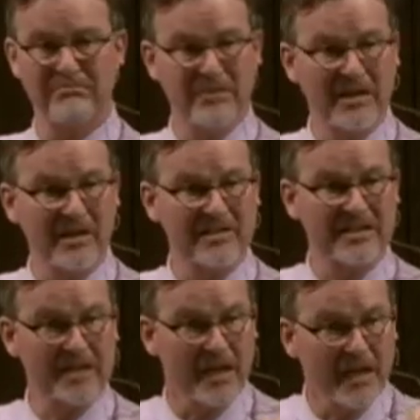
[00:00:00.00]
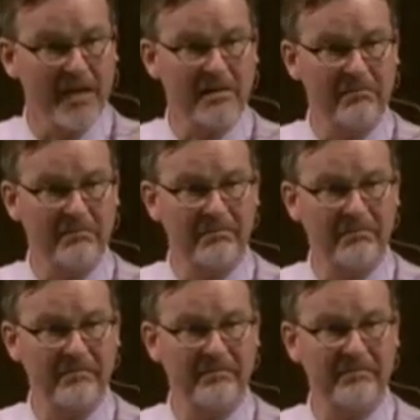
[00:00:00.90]
because it's him
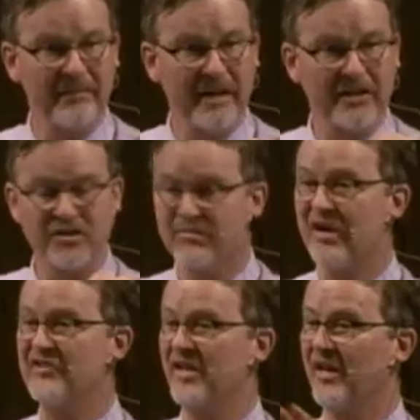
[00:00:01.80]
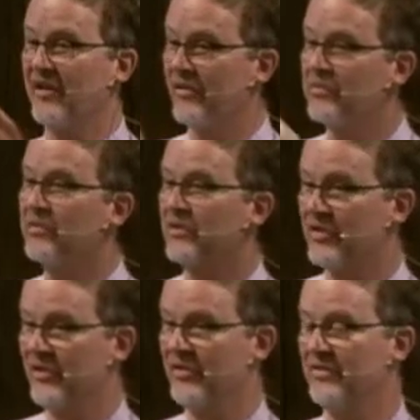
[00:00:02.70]
expressing it through you.